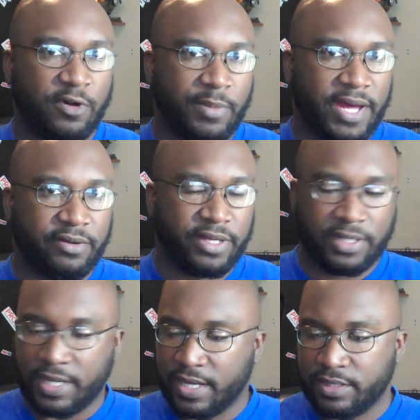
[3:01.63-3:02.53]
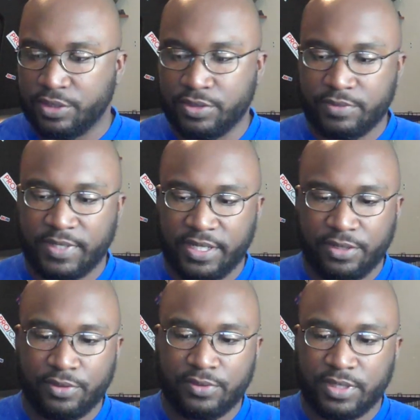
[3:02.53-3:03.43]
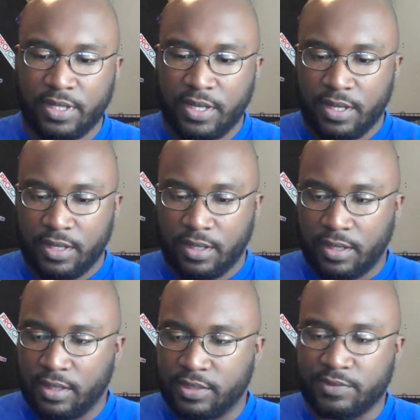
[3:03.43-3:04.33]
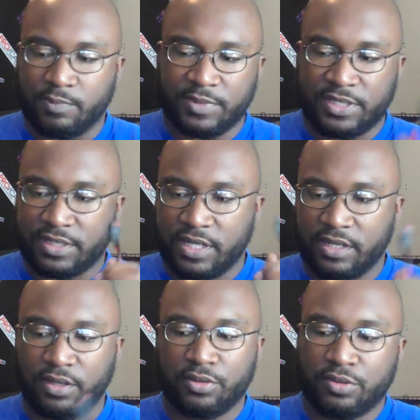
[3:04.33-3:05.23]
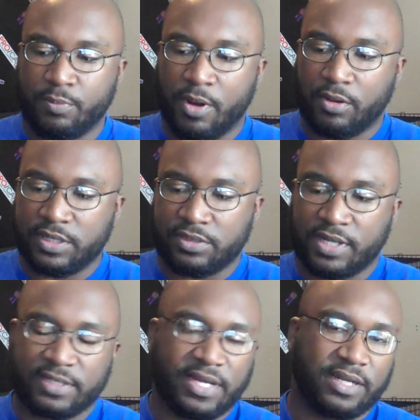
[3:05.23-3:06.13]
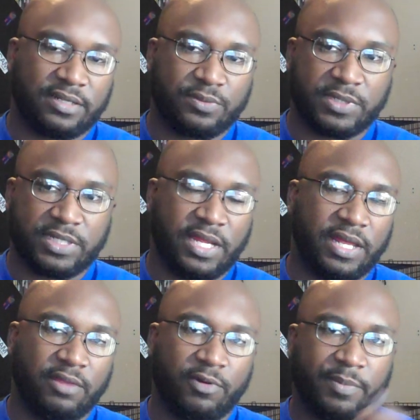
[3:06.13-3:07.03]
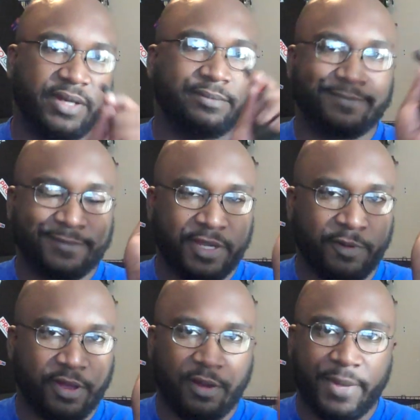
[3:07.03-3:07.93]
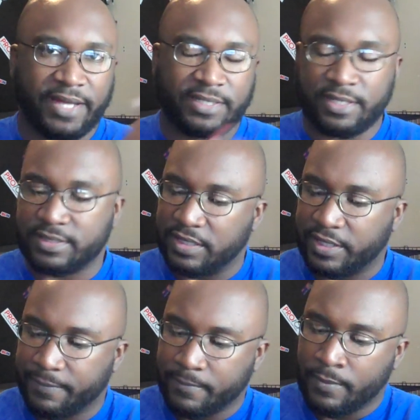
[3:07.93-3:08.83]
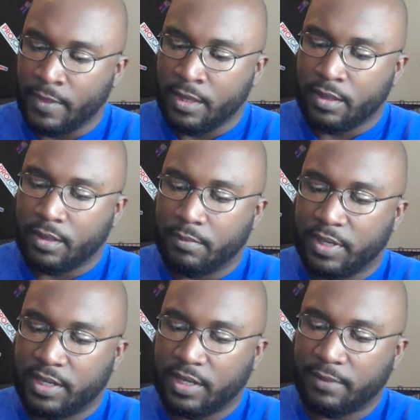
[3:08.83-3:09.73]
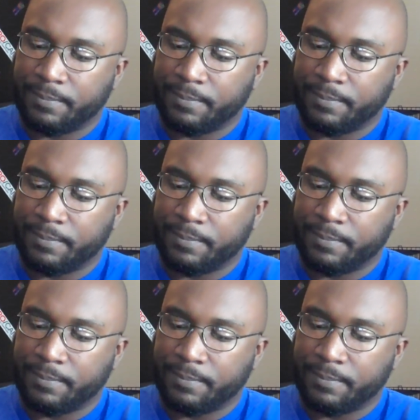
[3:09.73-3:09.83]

volt battery that I usually use. This one was just getting a little too bulky, so I decided to switch to the other one, but here we are back to this again. But